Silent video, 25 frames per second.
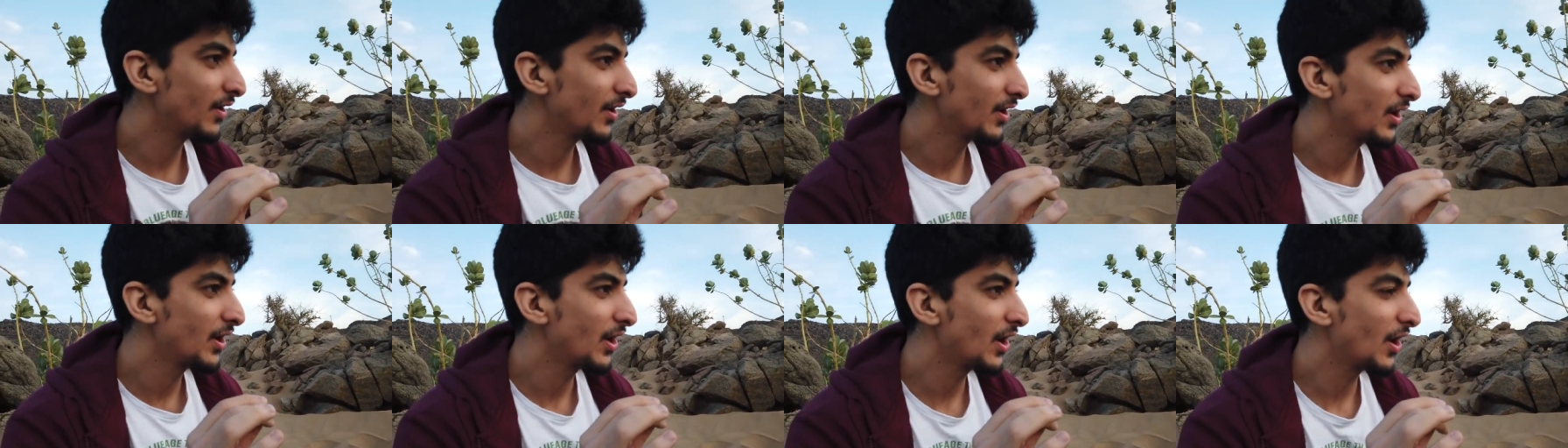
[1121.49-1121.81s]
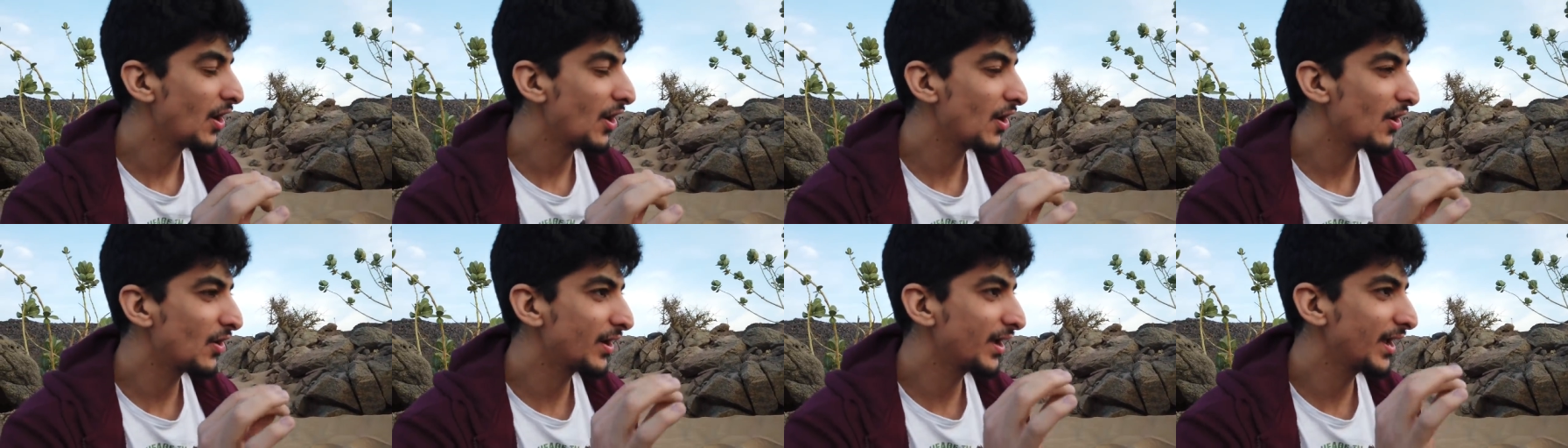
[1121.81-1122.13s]
what you're
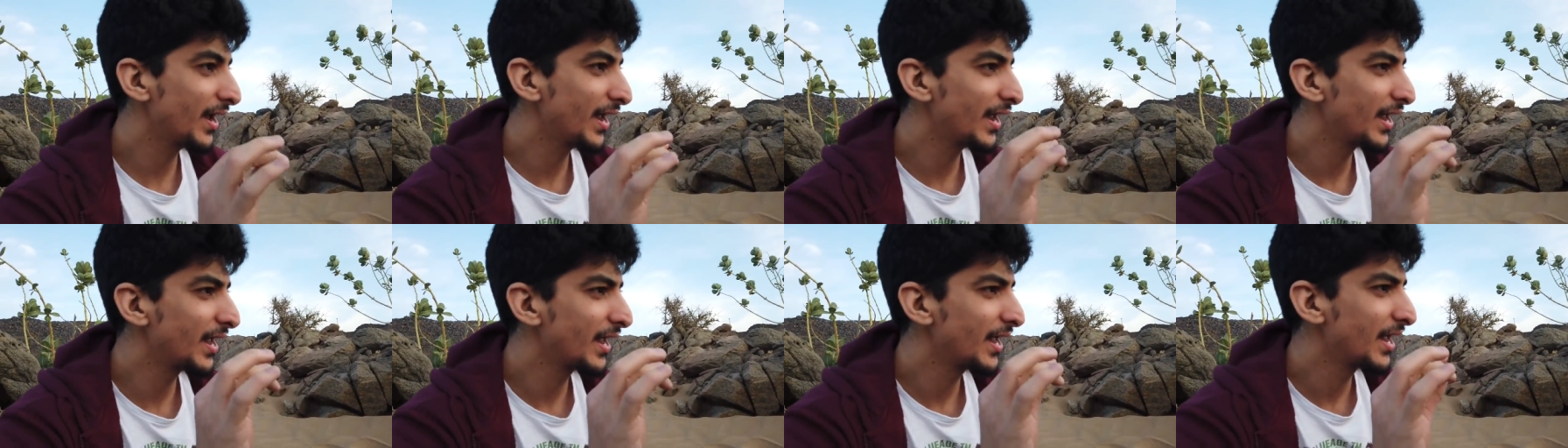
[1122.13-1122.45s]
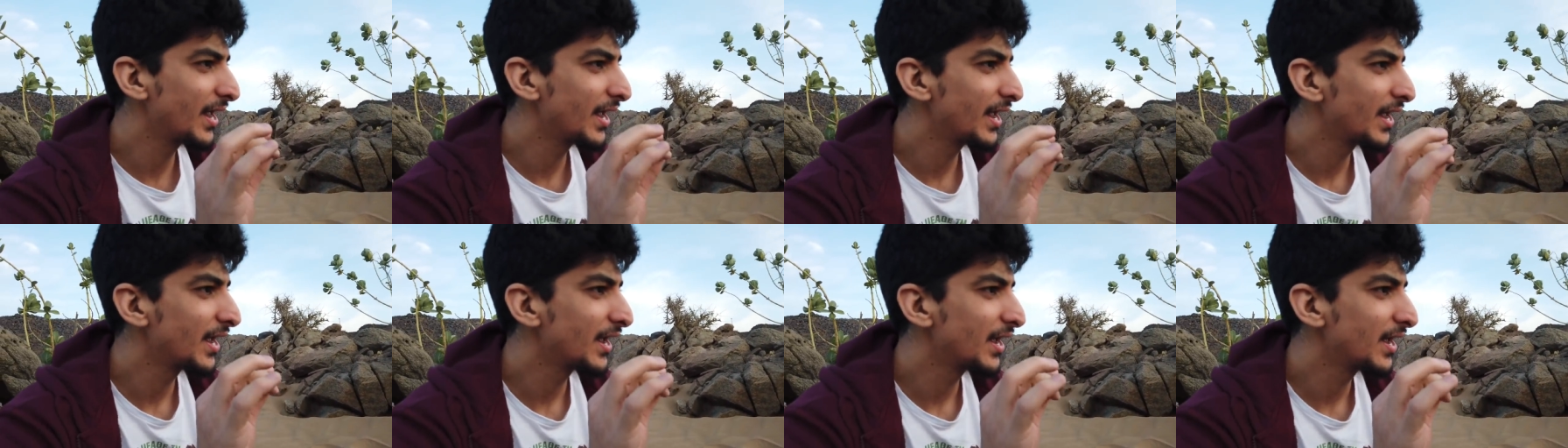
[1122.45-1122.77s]
gonna. Okay. What you're
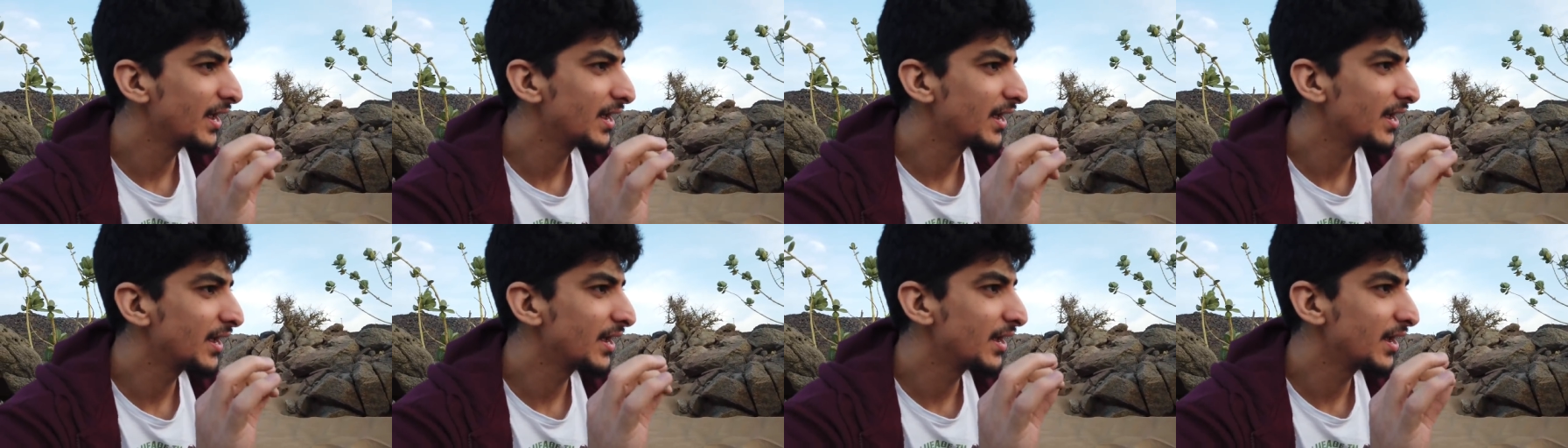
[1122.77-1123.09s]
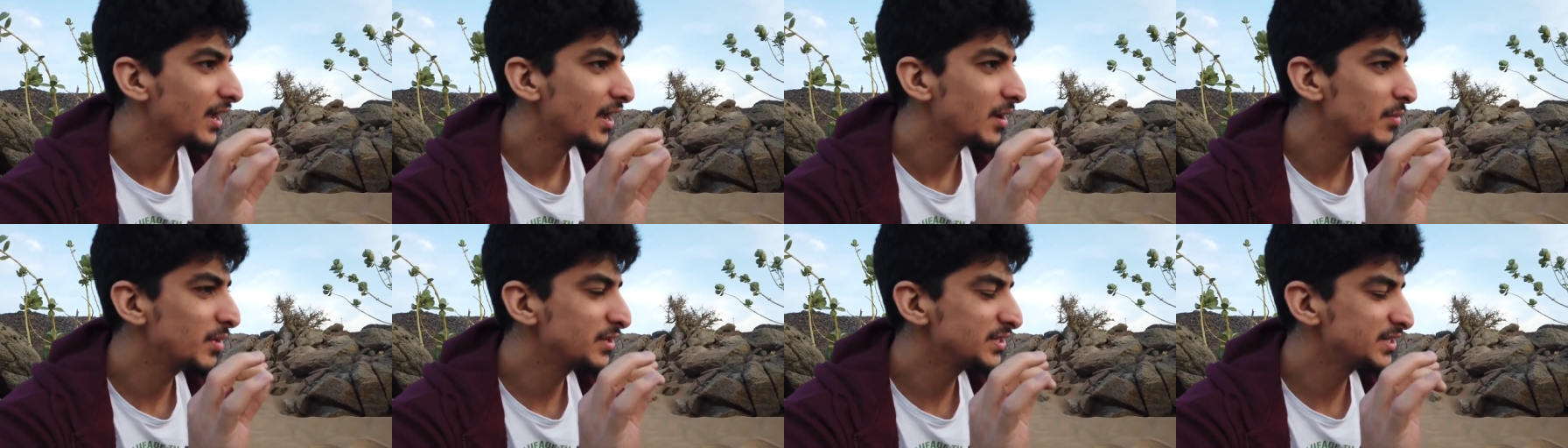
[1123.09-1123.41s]
gonna do?
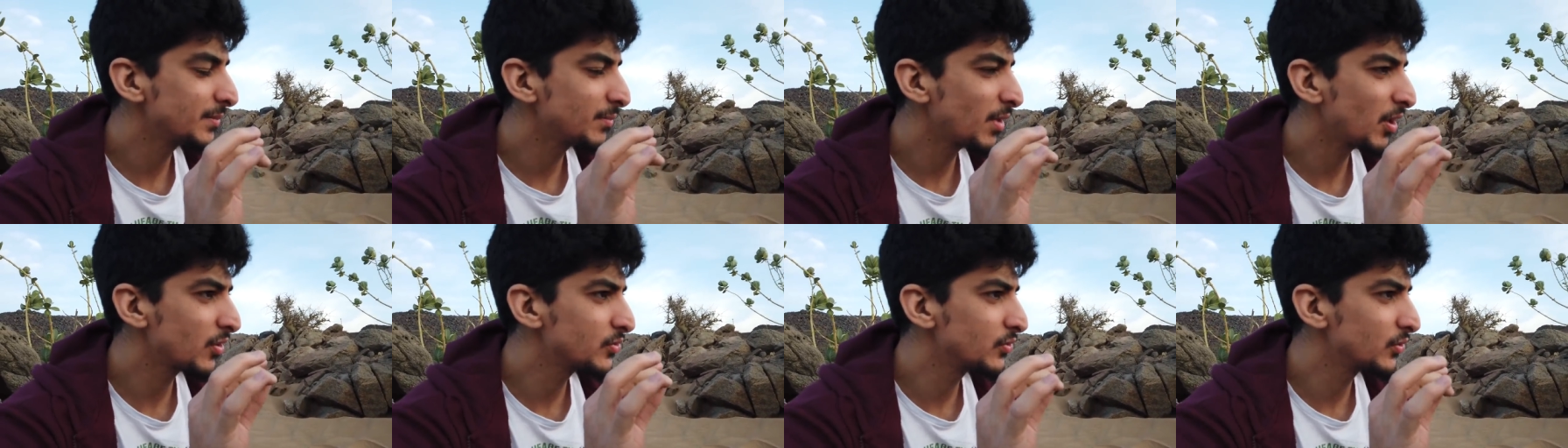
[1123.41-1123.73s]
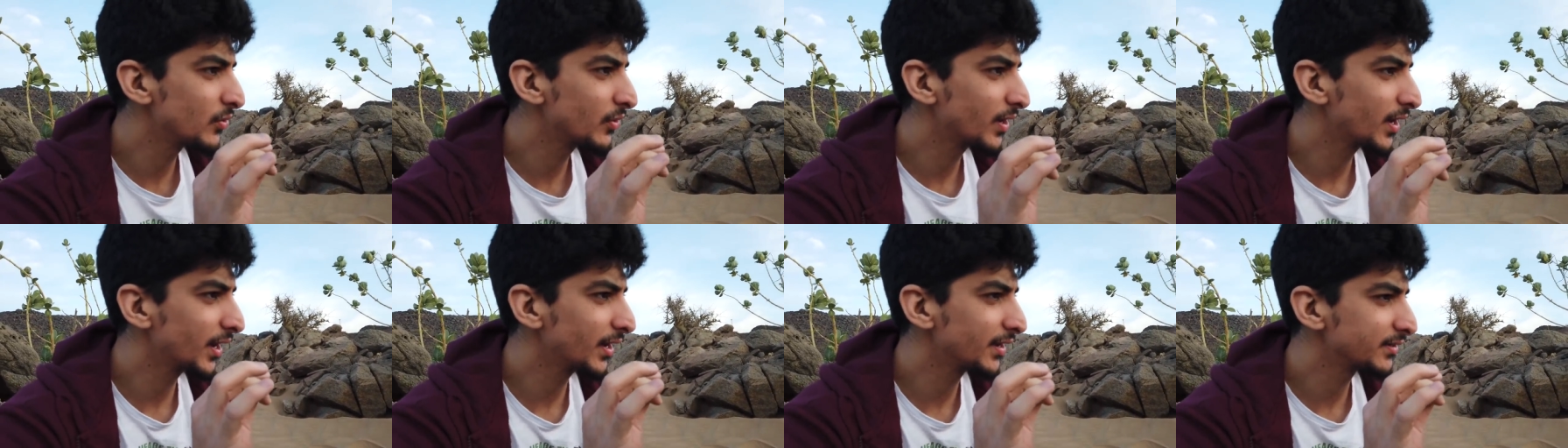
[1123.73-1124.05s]
Imagine about
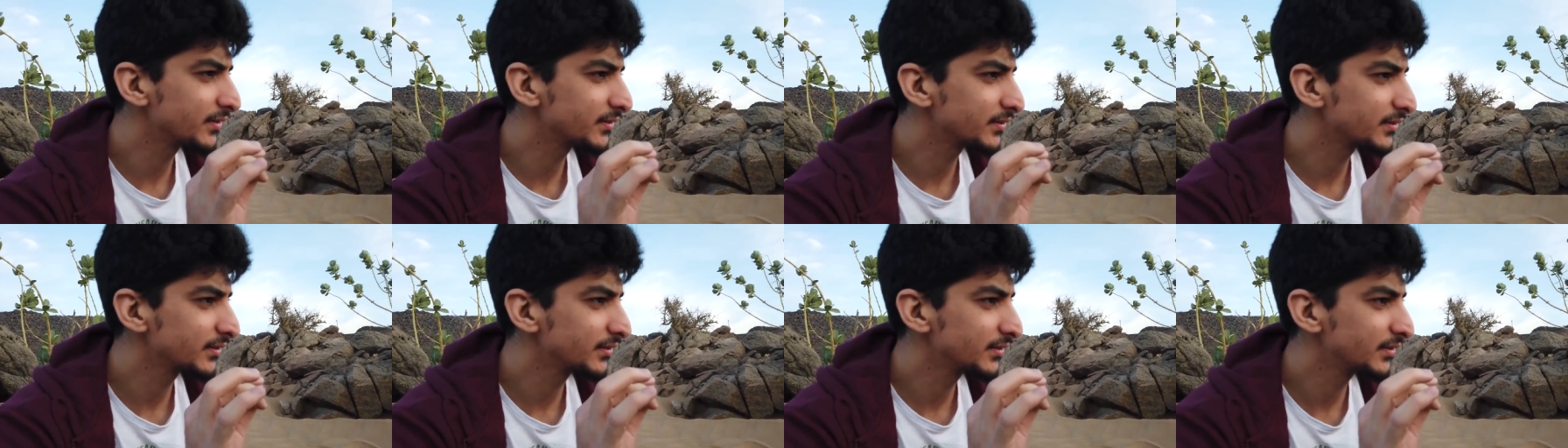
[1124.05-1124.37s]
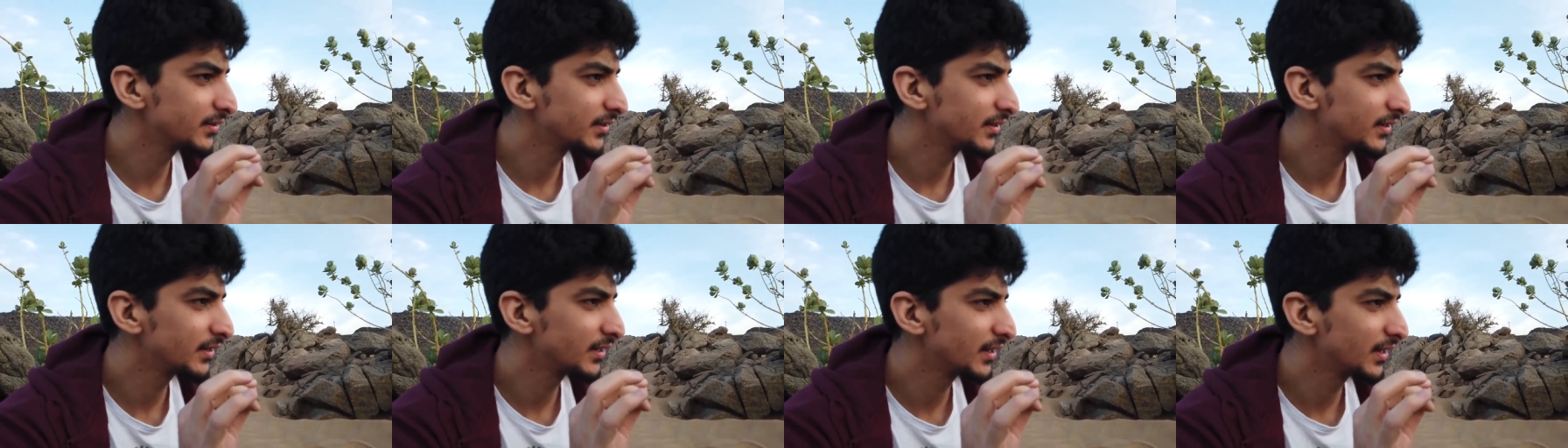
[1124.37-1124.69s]
your car. Mm
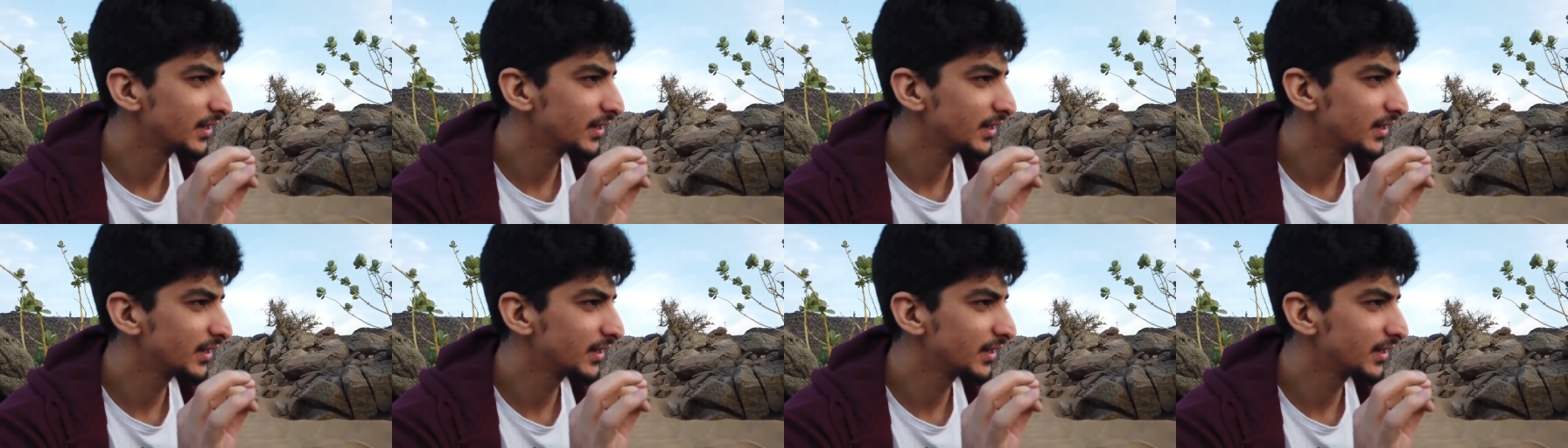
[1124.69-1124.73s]
-hmm.